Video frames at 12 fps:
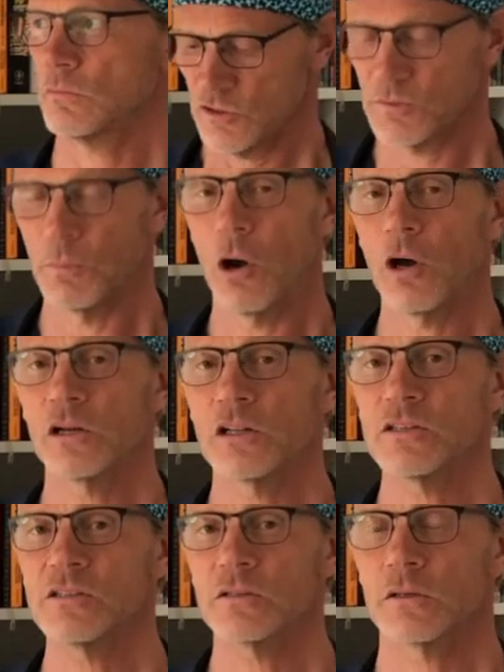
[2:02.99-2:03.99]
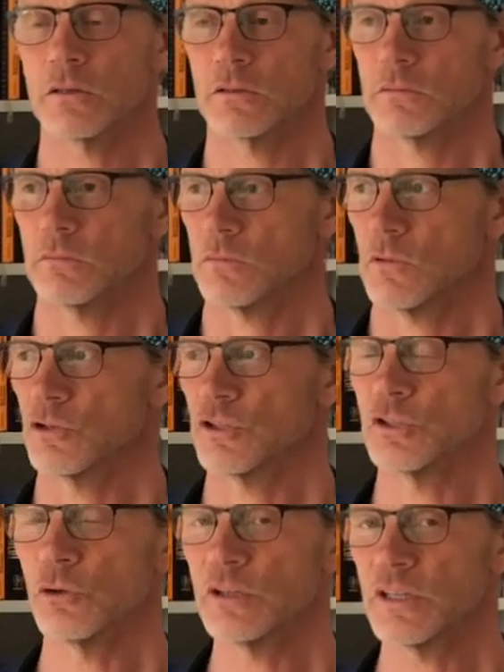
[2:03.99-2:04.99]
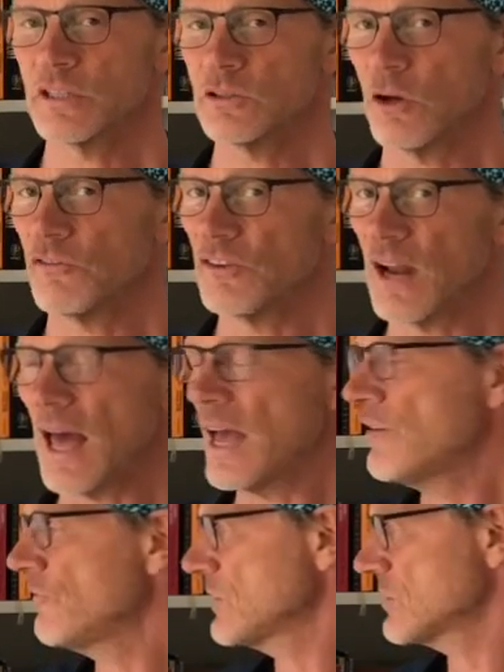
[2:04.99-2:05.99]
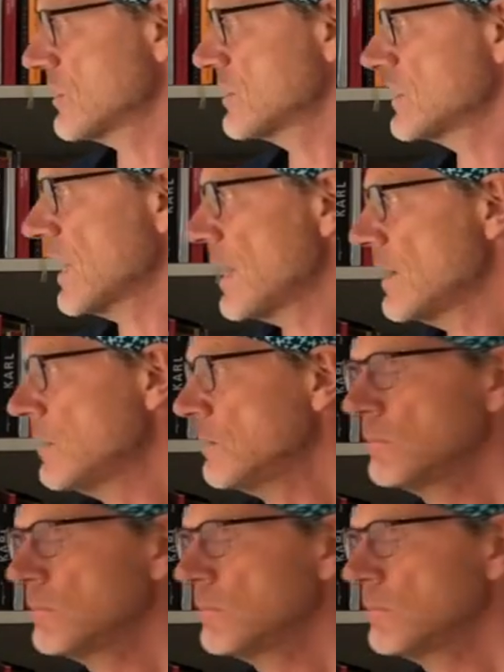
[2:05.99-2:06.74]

smallest unit of life is a cell,